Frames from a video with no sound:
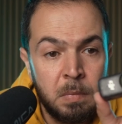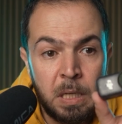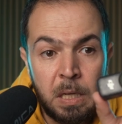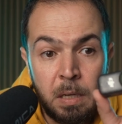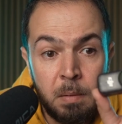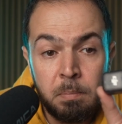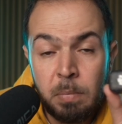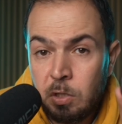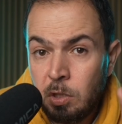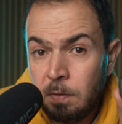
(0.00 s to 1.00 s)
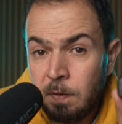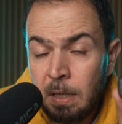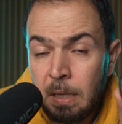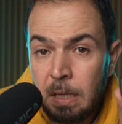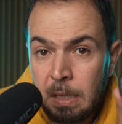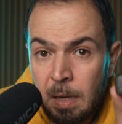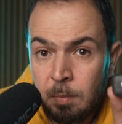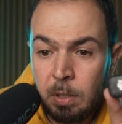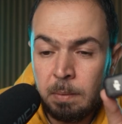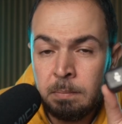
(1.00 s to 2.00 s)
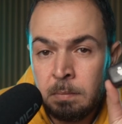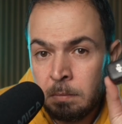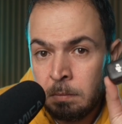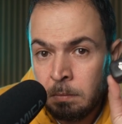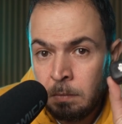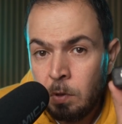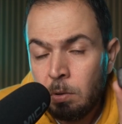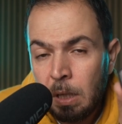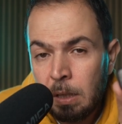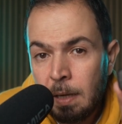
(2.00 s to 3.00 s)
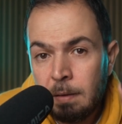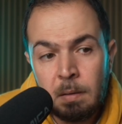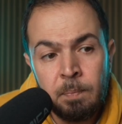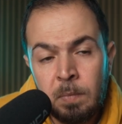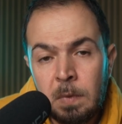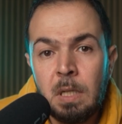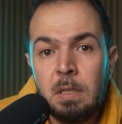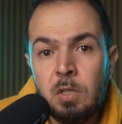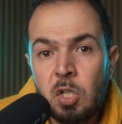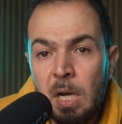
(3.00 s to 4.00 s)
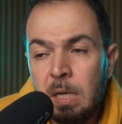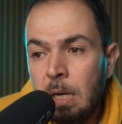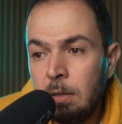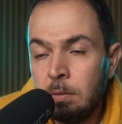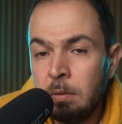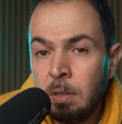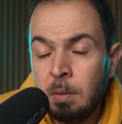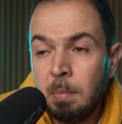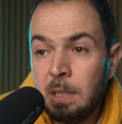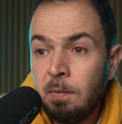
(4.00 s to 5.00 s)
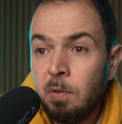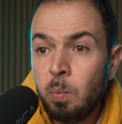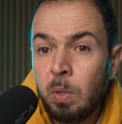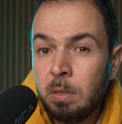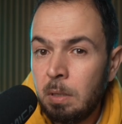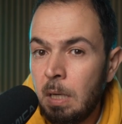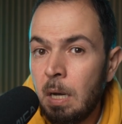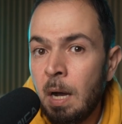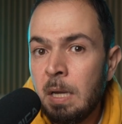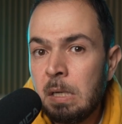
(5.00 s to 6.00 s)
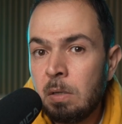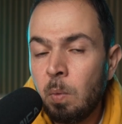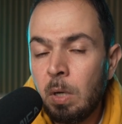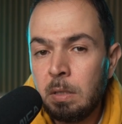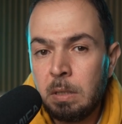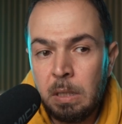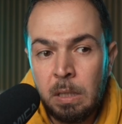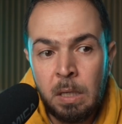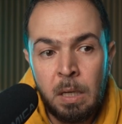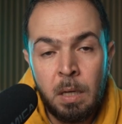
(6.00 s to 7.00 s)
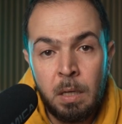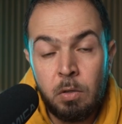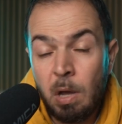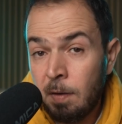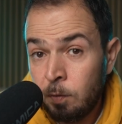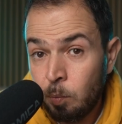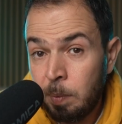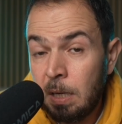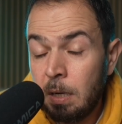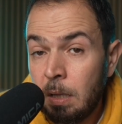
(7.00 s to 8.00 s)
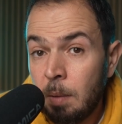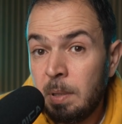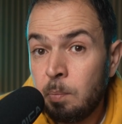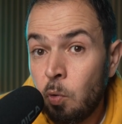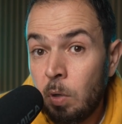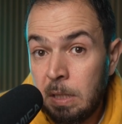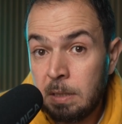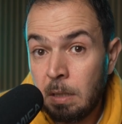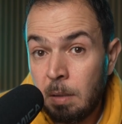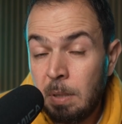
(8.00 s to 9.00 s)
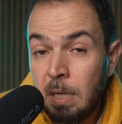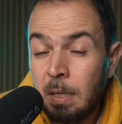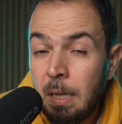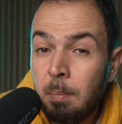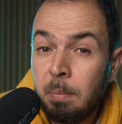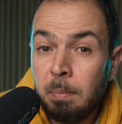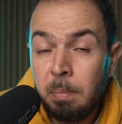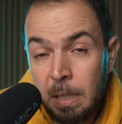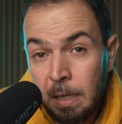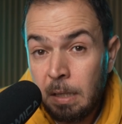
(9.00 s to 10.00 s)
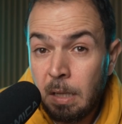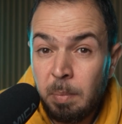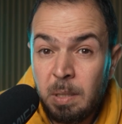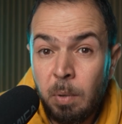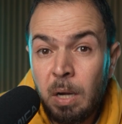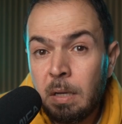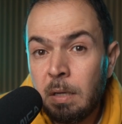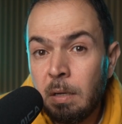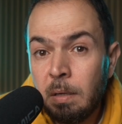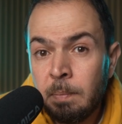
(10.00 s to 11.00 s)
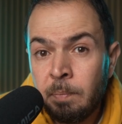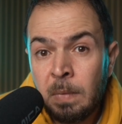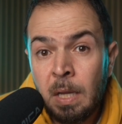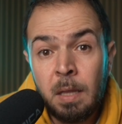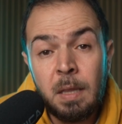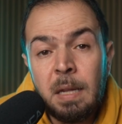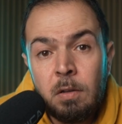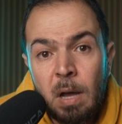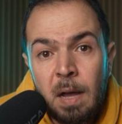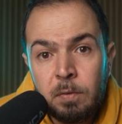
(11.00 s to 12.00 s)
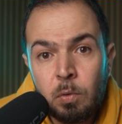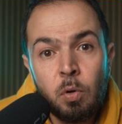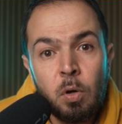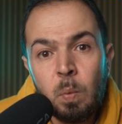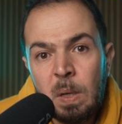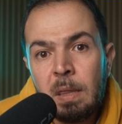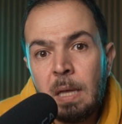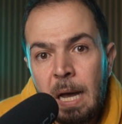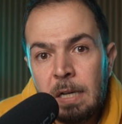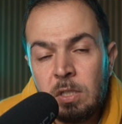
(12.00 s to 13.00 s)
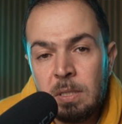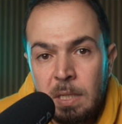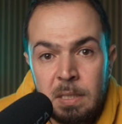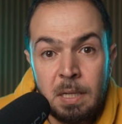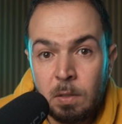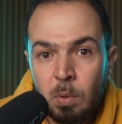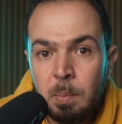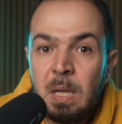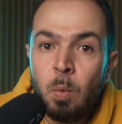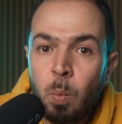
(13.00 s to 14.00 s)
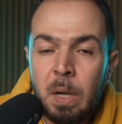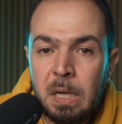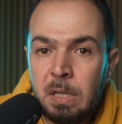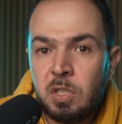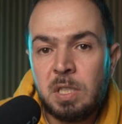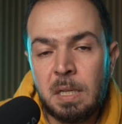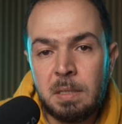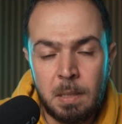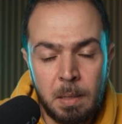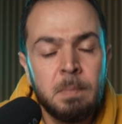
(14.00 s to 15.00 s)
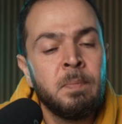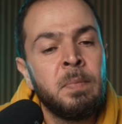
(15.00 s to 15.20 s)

a budget-friendly camera, you can get the DJI Nano. But if you want a higher quality, you have to pay a little bit more. It's going to be a little bit bulkier. Then you have to go with the Action 6. That will be a 1-inch sensor,